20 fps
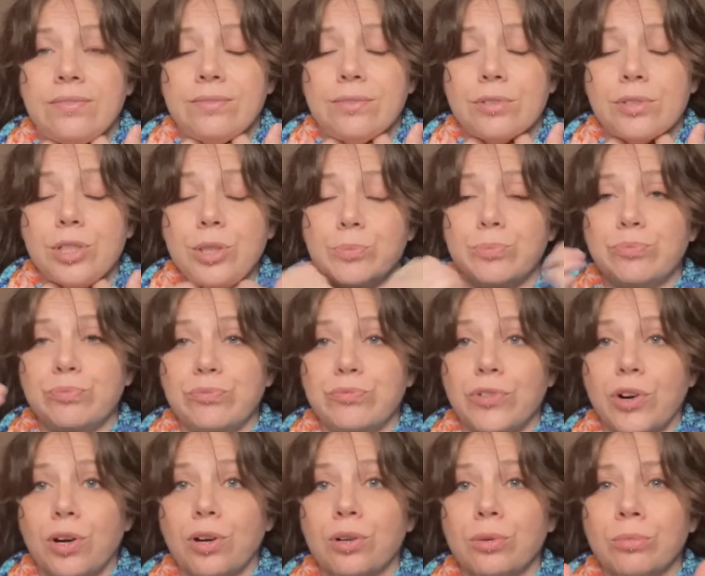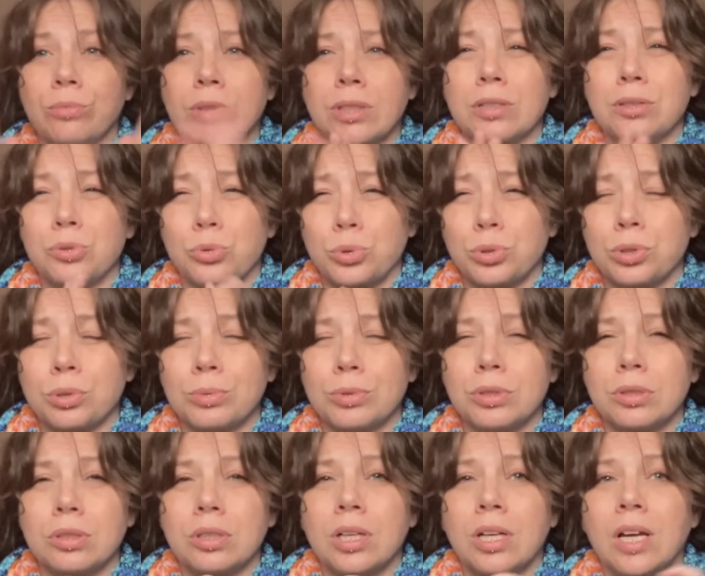sheep farm. It's
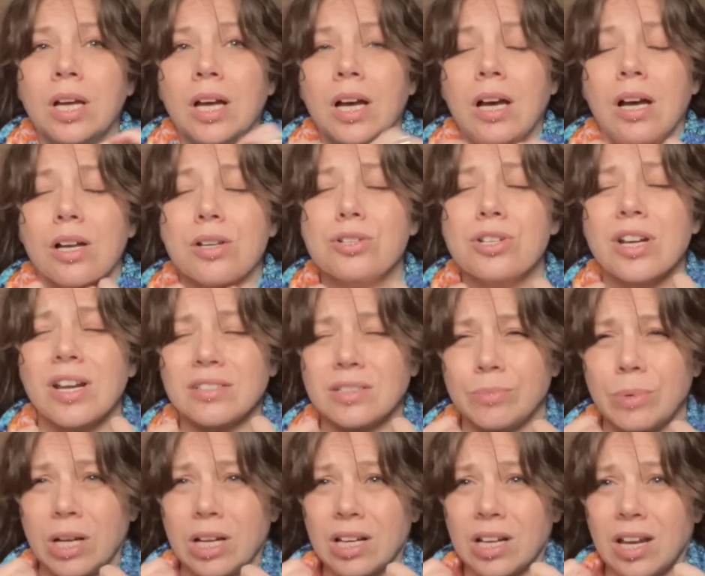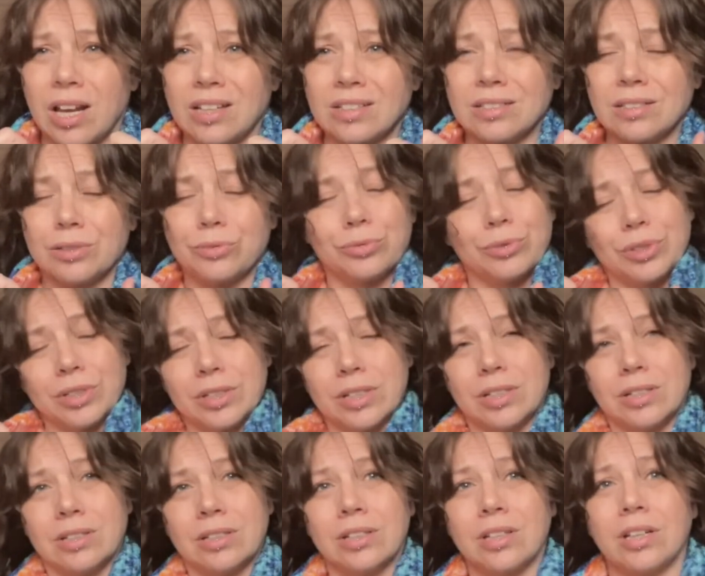adorable. She has a podcast. It's
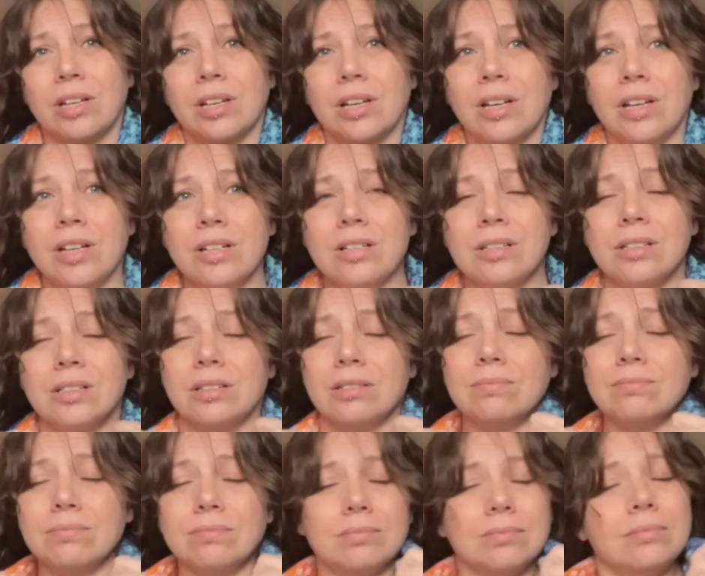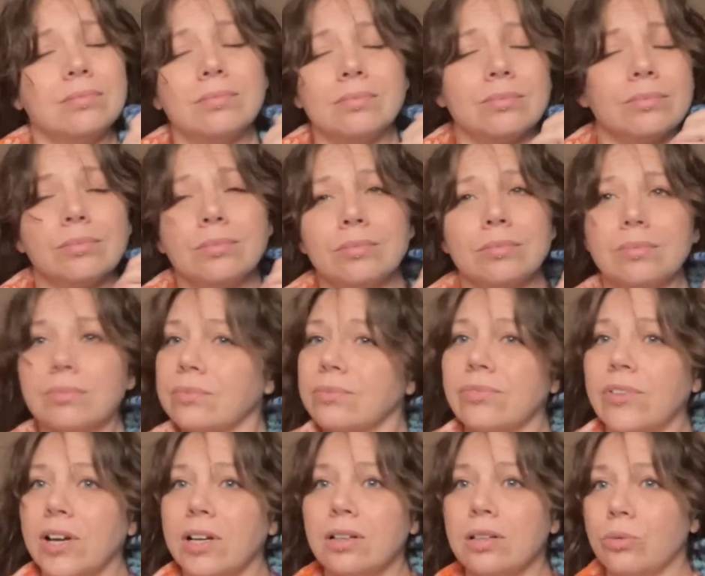really just
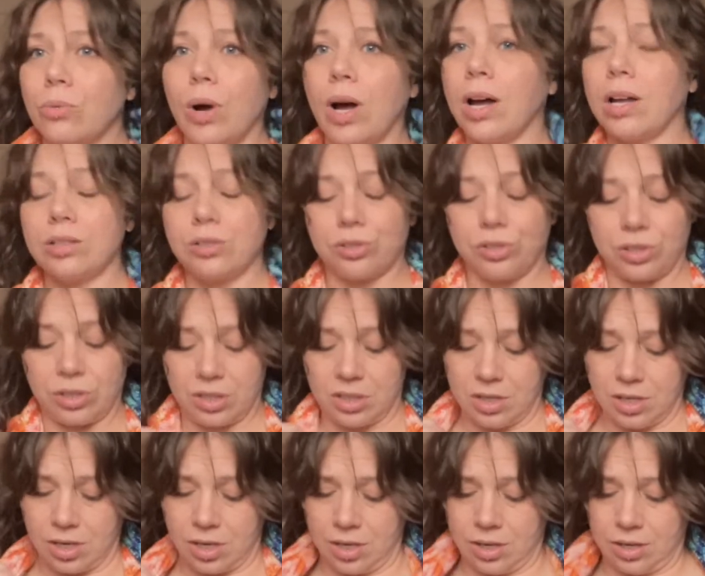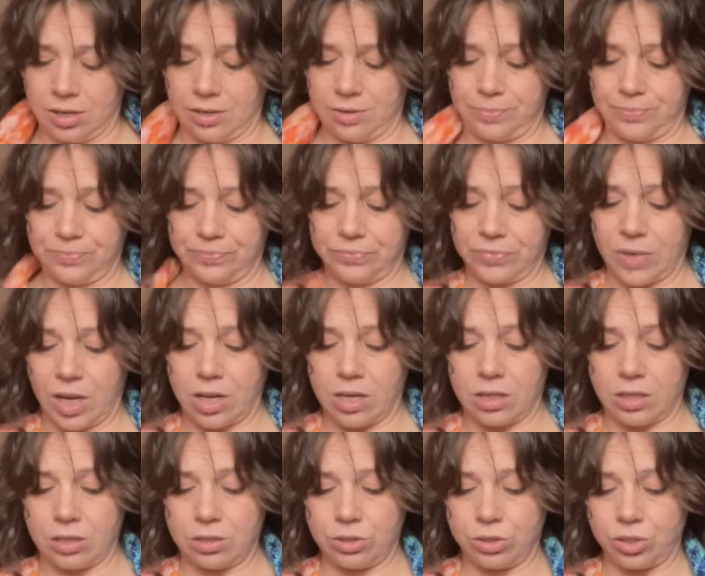fun to watch.
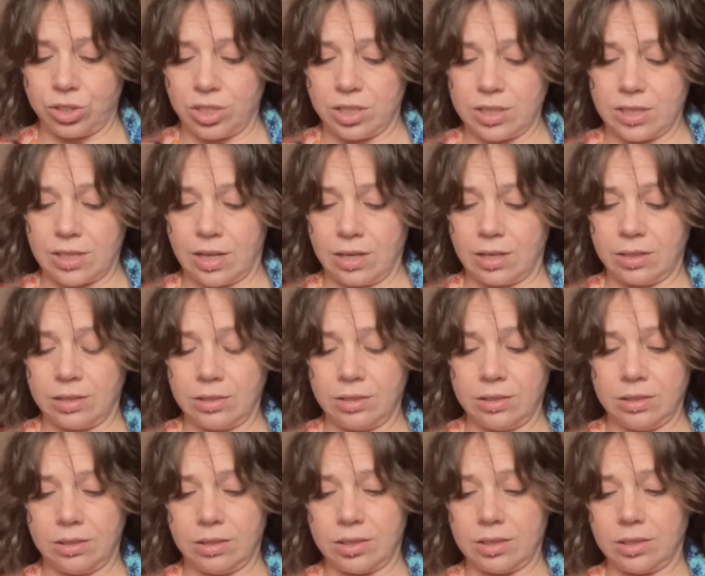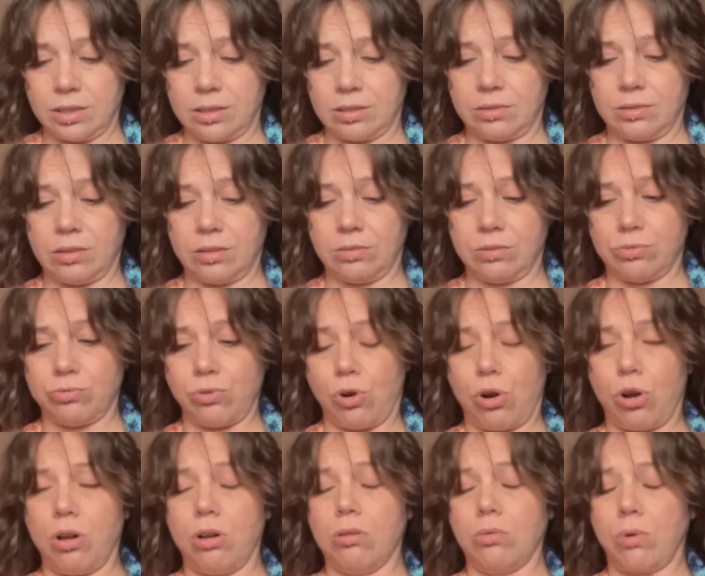And she designed this little
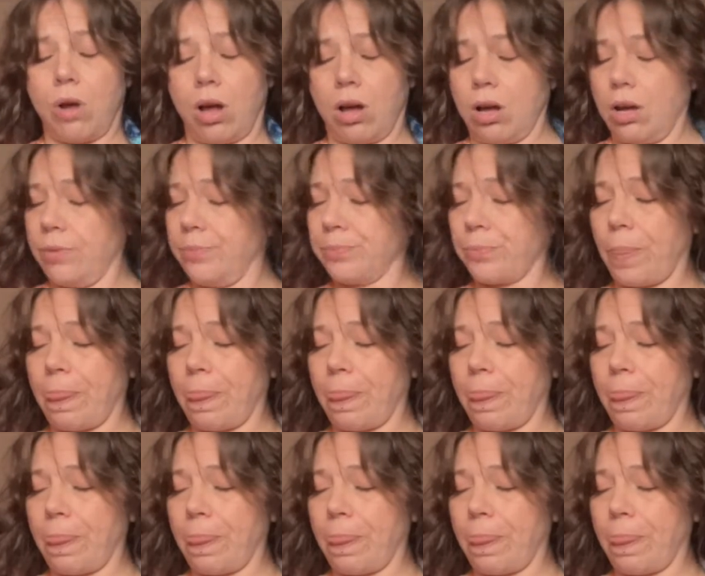wrap. I'm